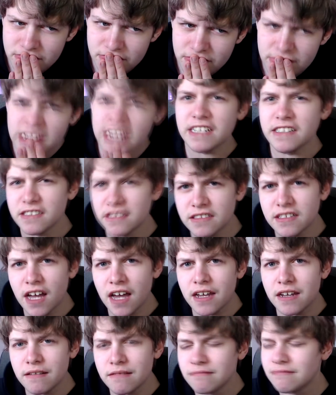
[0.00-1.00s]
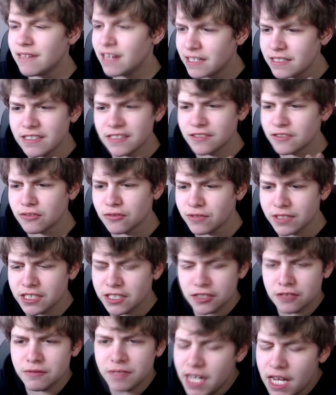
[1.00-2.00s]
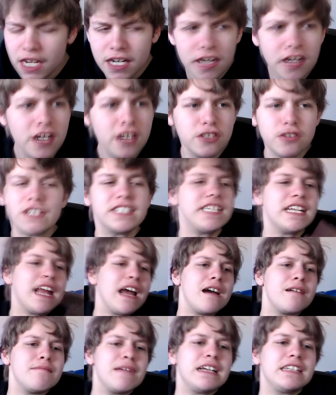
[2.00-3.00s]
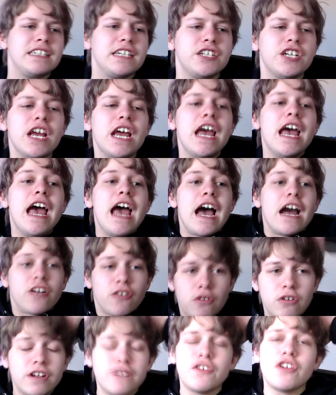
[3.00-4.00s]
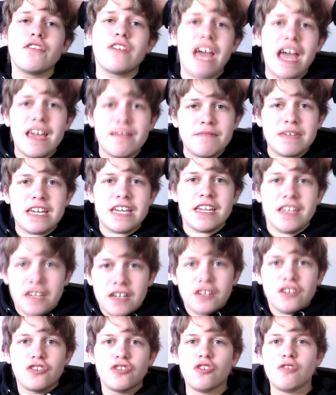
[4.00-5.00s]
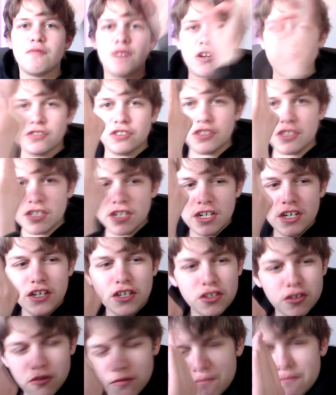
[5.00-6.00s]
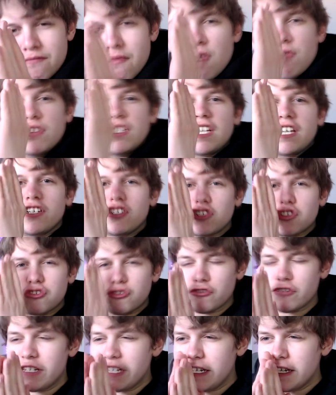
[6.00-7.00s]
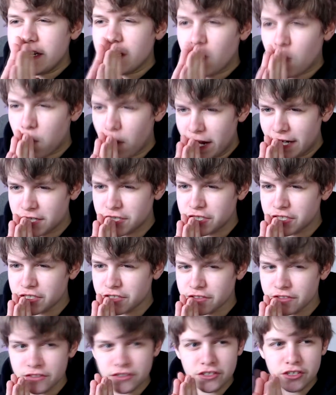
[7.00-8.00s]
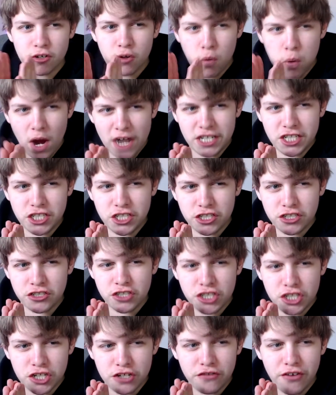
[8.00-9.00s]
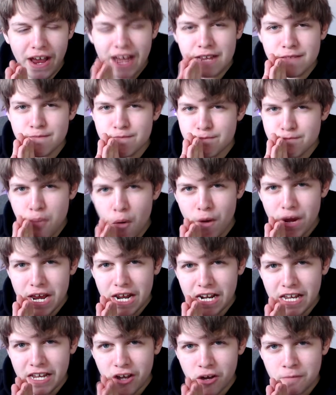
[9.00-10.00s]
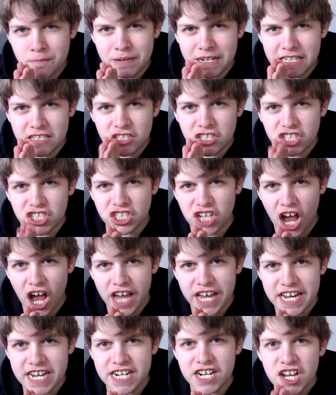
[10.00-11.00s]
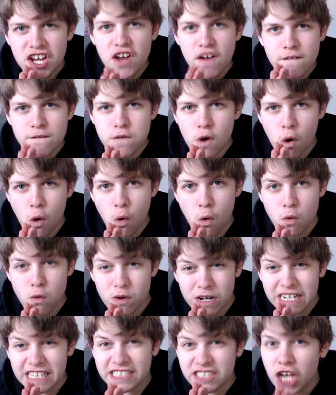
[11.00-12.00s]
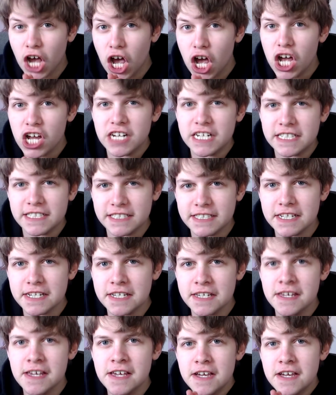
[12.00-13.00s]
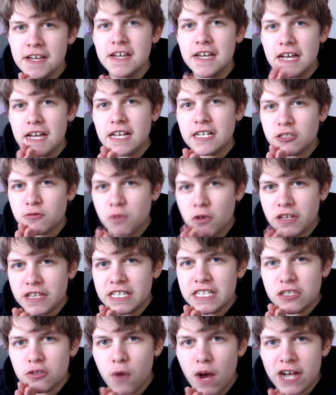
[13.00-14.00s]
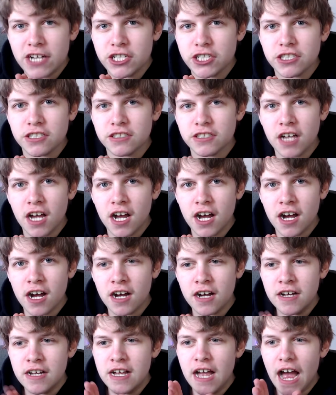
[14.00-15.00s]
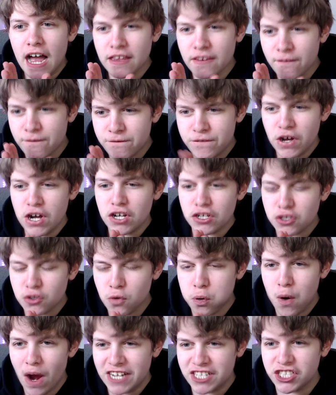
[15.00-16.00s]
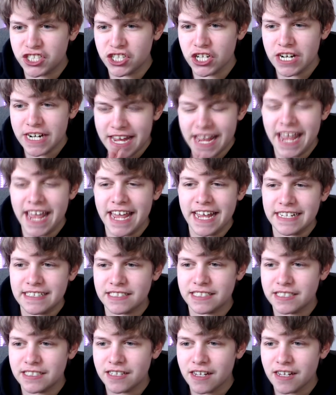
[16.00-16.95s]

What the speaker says: it is time. I need to do a Q&A. So I sent out a message, and all of you gave me your most intriguing questions. The questions you've had boiling up inside for all eternity is what these questions are. And the first question is,